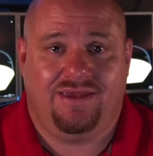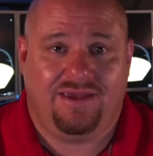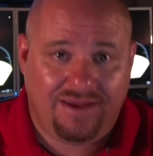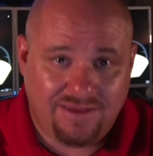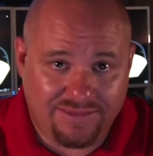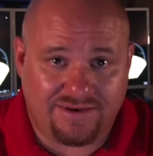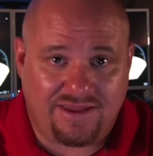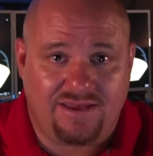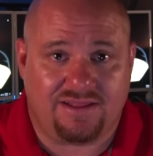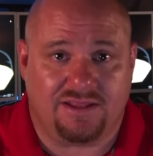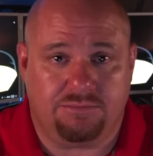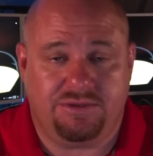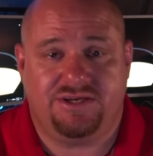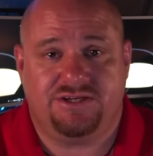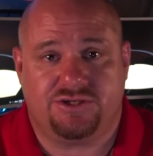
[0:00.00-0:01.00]
In the
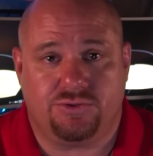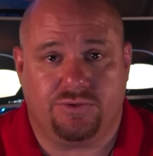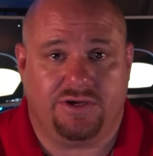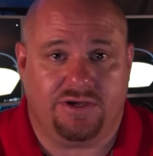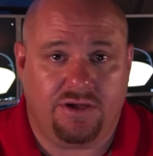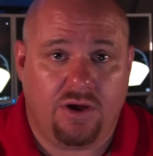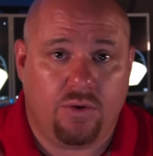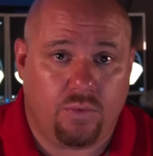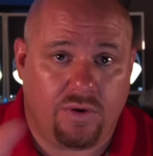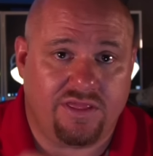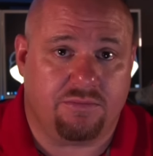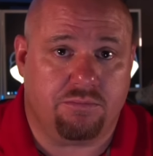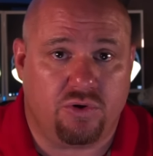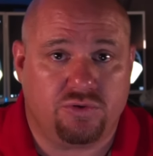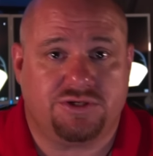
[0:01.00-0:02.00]
nightclub industry, one of
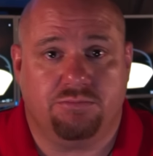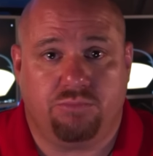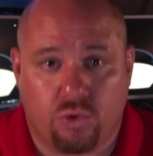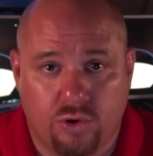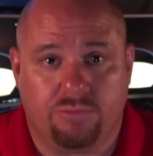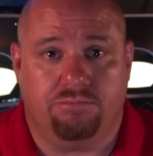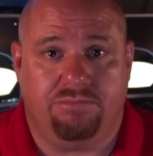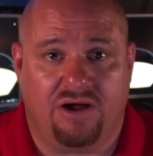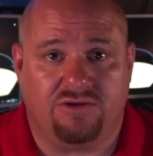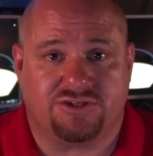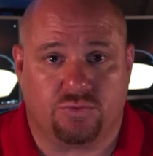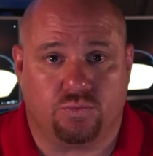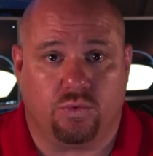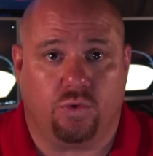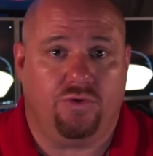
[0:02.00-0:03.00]
the most important
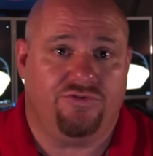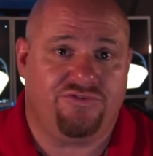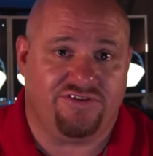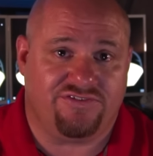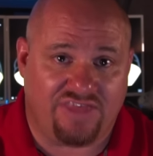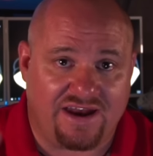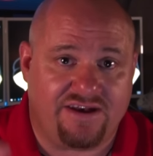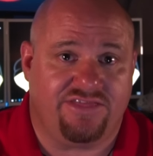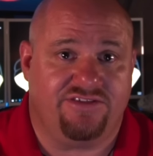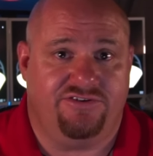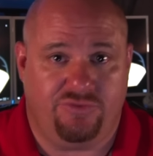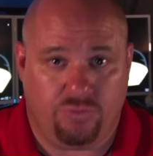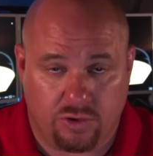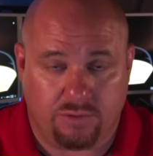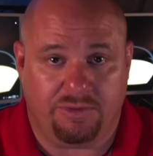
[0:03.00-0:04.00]
bouncer roles is that of the
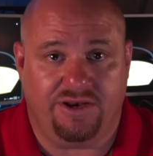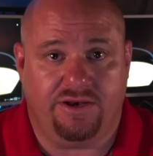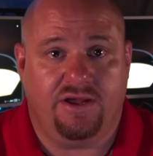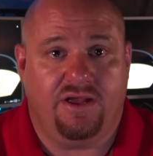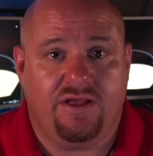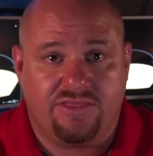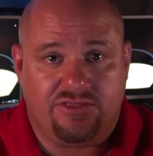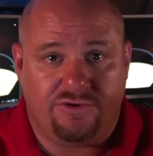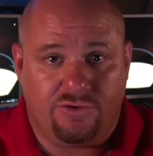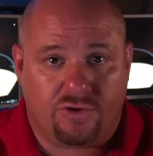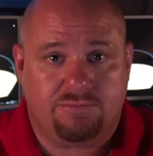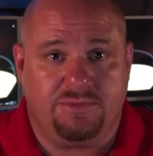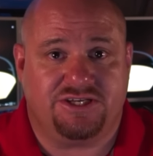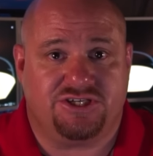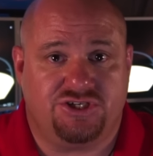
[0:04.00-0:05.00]
doorman. The
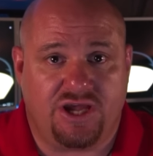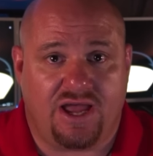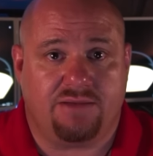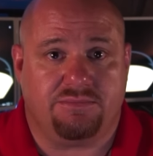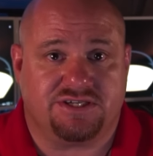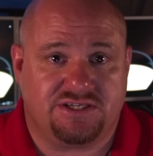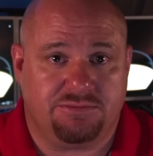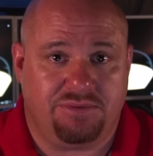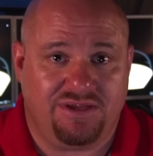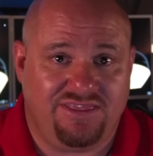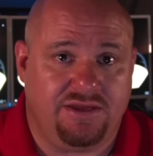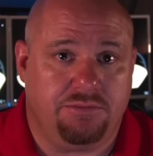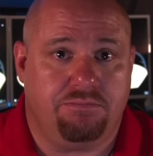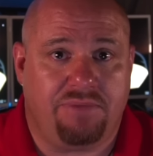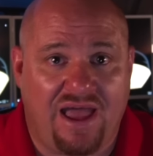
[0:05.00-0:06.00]
doorman's job is to be
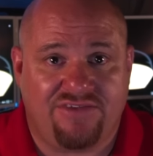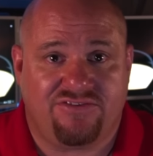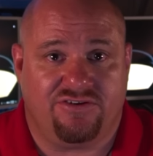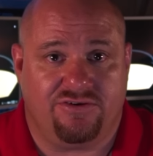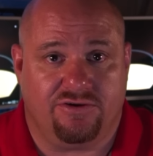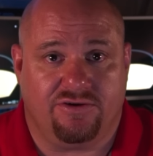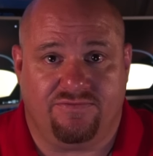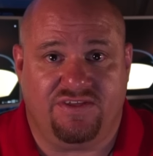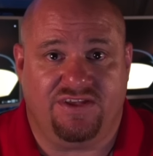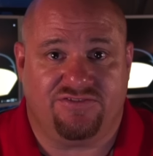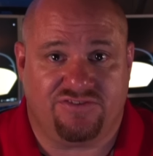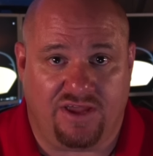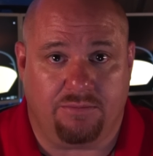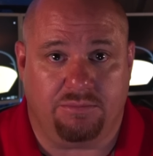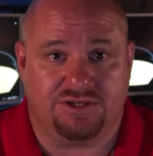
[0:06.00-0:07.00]
the ambassador of the
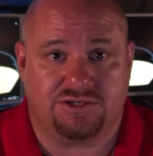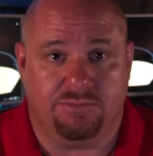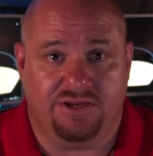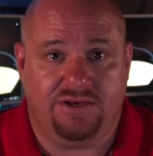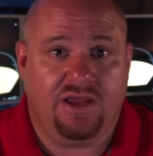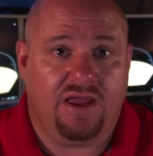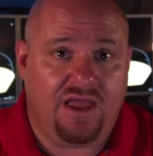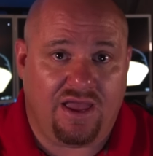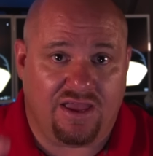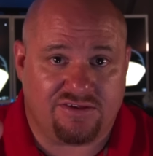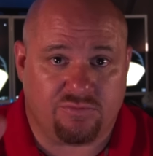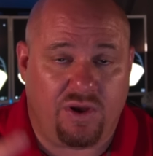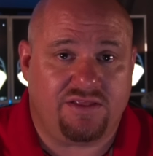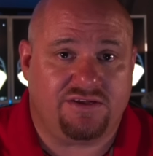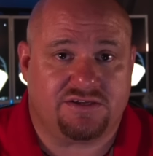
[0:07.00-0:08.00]
establishment, as
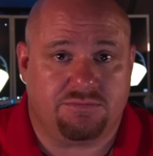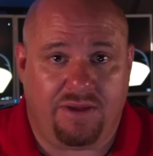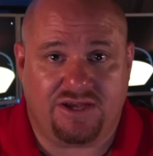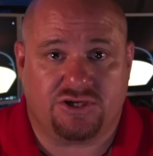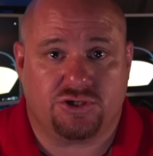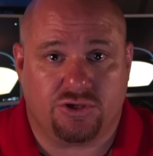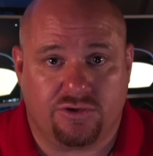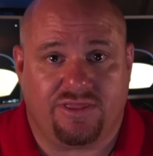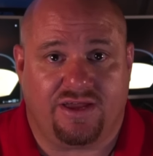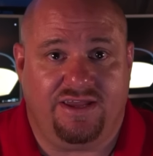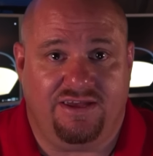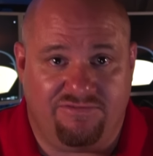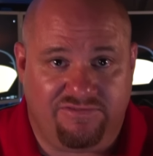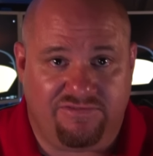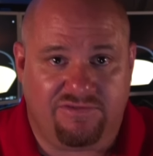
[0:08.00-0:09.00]
well as make sure that
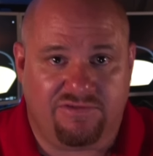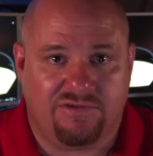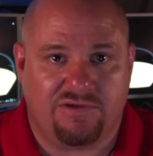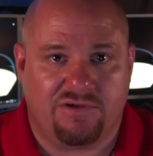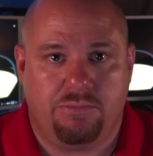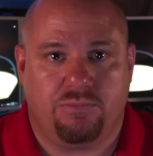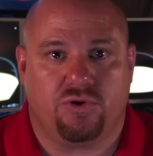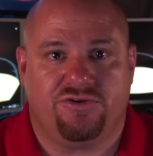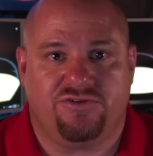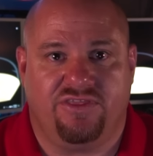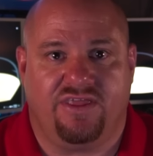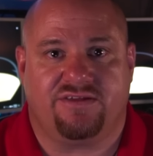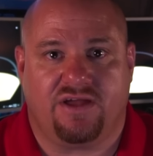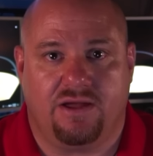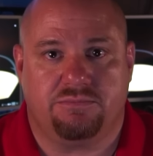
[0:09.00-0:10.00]
he vets every person
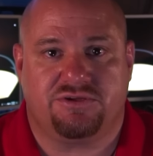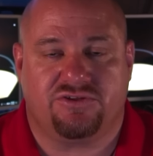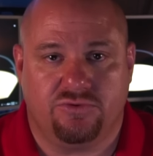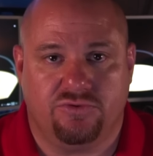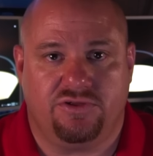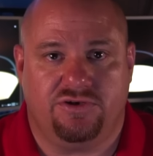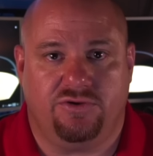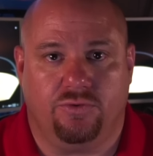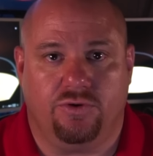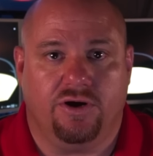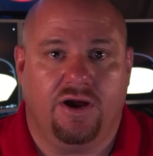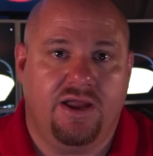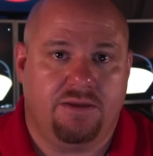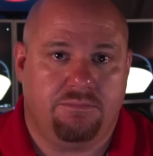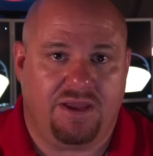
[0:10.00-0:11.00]
that comes through the door,
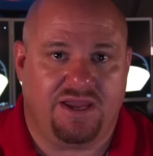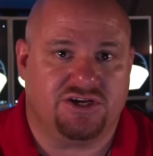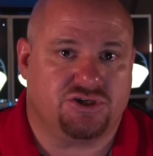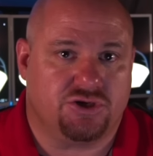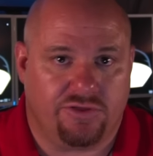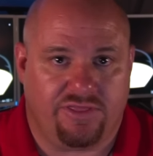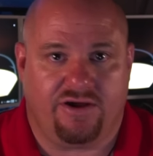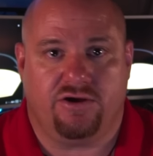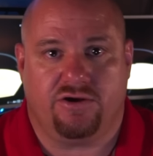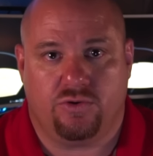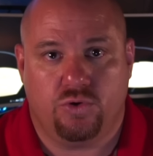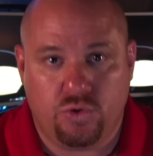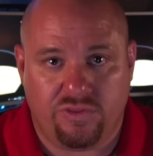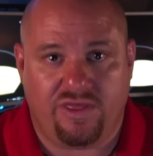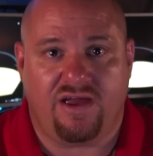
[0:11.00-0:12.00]
making sure they're
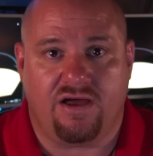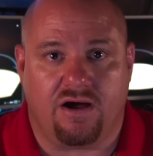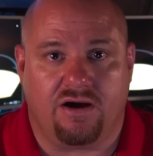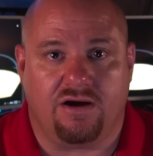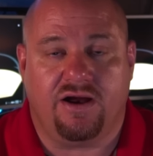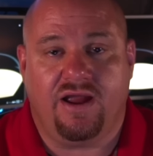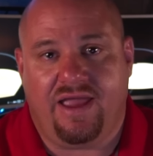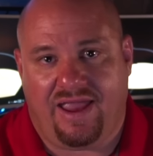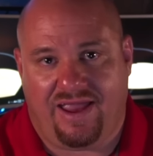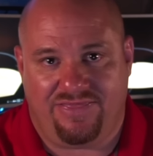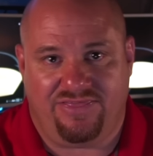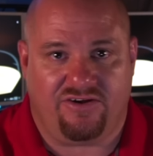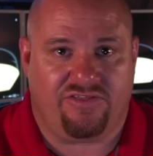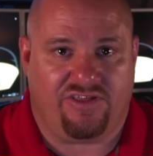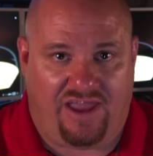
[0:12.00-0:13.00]
who they are and
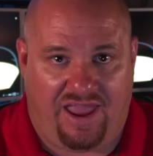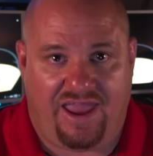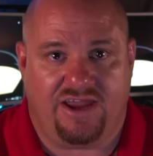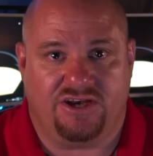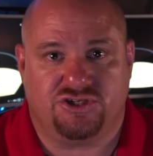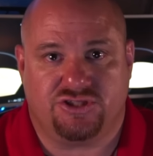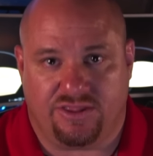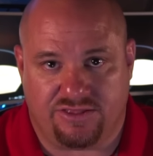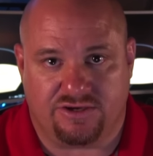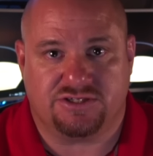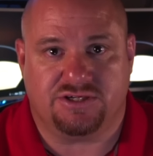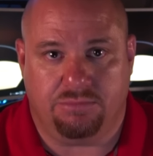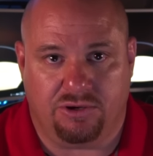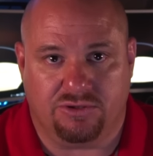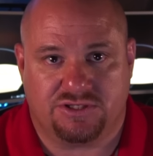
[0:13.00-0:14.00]
they're the age that they're
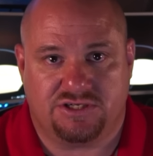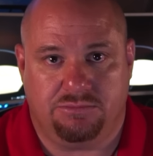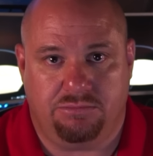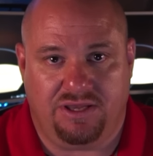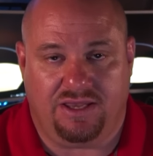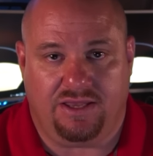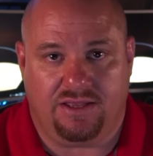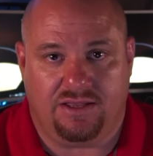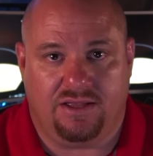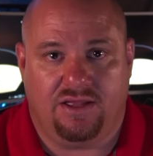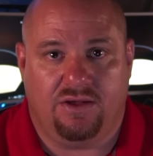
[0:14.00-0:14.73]
supposed to be.